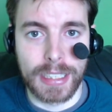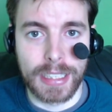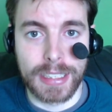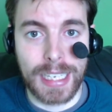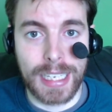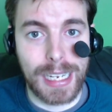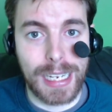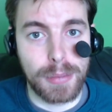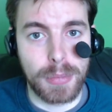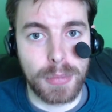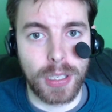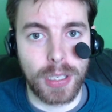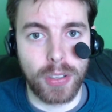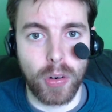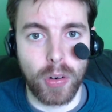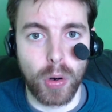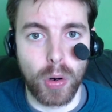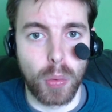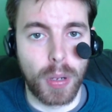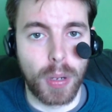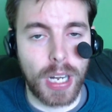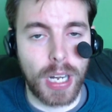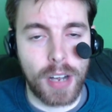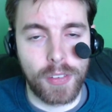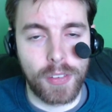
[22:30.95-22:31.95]
gaming
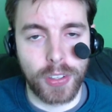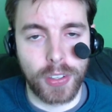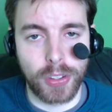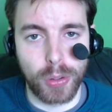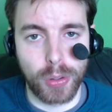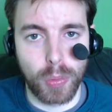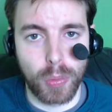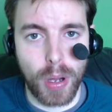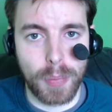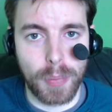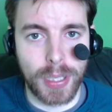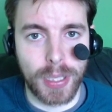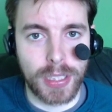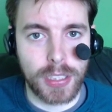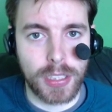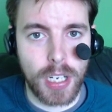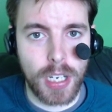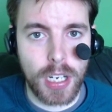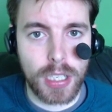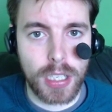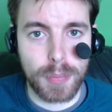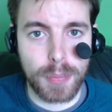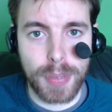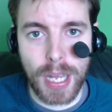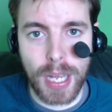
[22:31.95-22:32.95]
or whatever you want me to
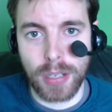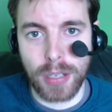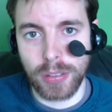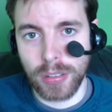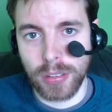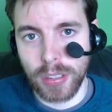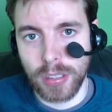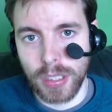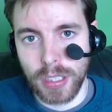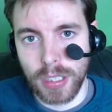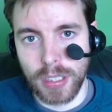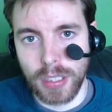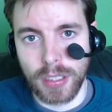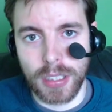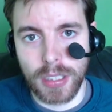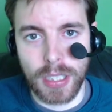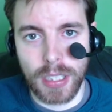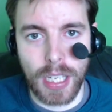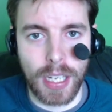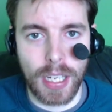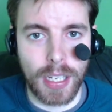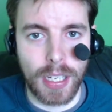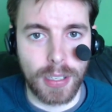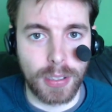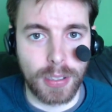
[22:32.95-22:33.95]
talk about,
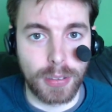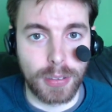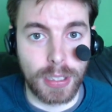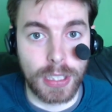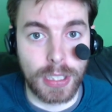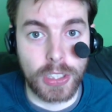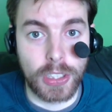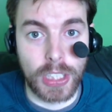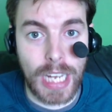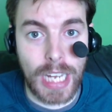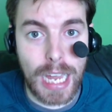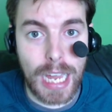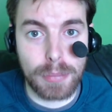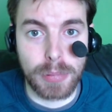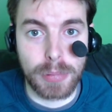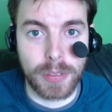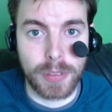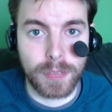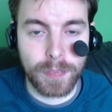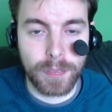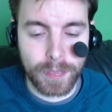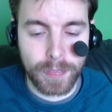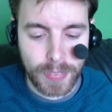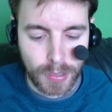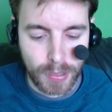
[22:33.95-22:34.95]
it could
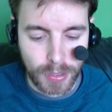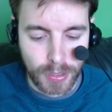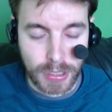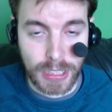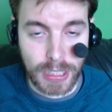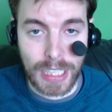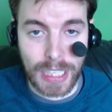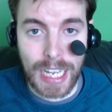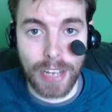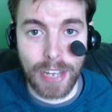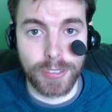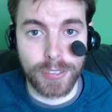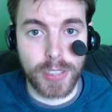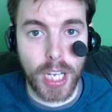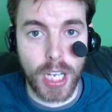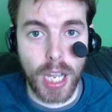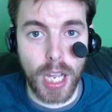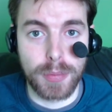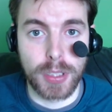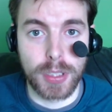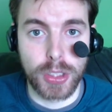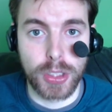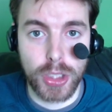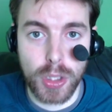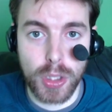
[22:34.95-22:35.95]
happen because I'll have
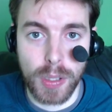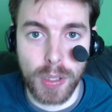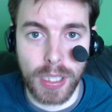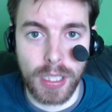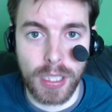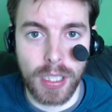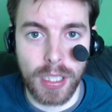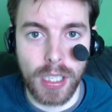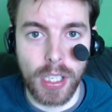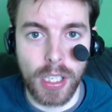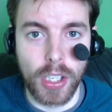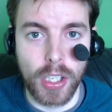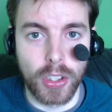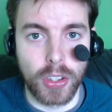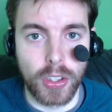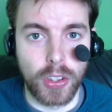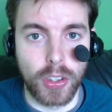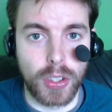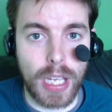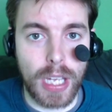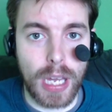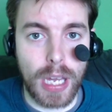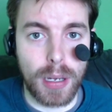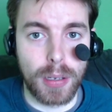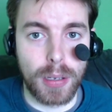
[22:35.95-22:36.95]
time to do it.
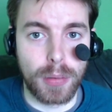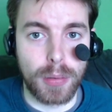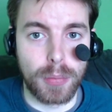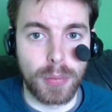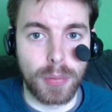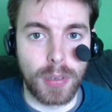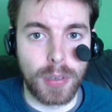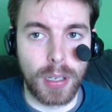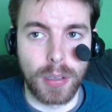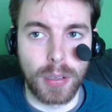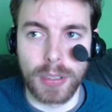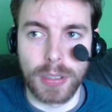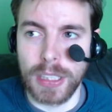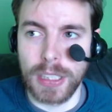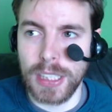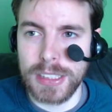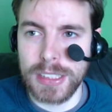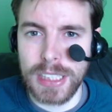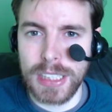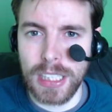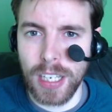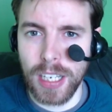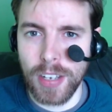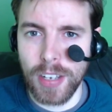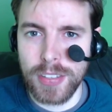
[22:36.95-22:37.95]
You get, did I
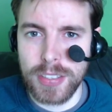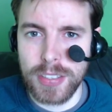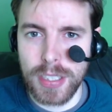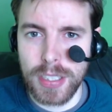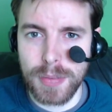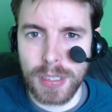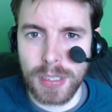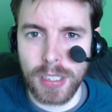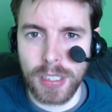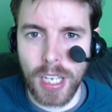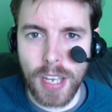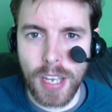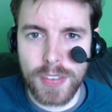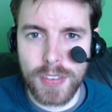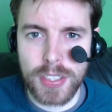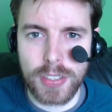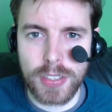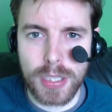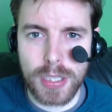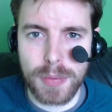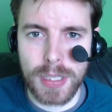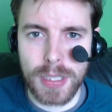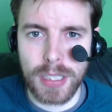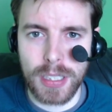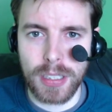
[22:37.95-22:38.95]
say live streaming? Live
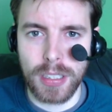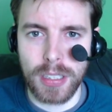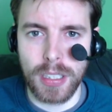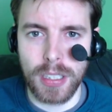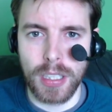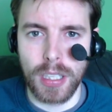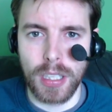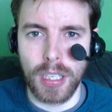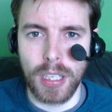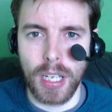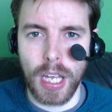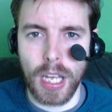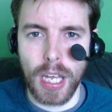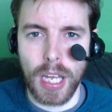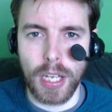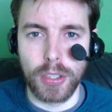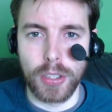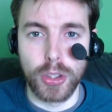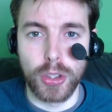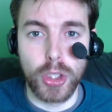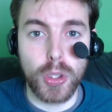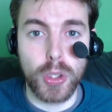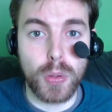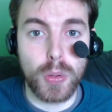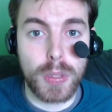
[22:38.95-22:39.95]
streaming,
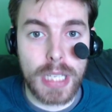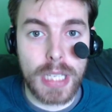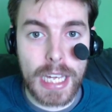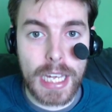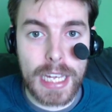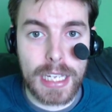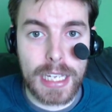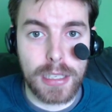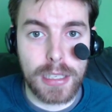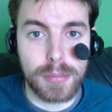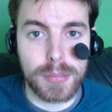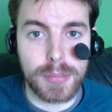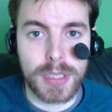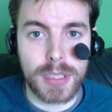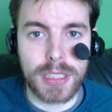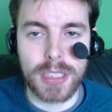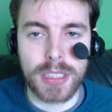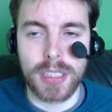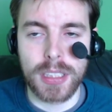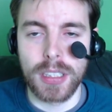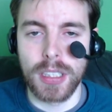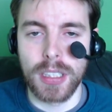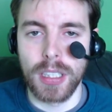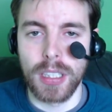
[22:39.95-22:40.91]
new games,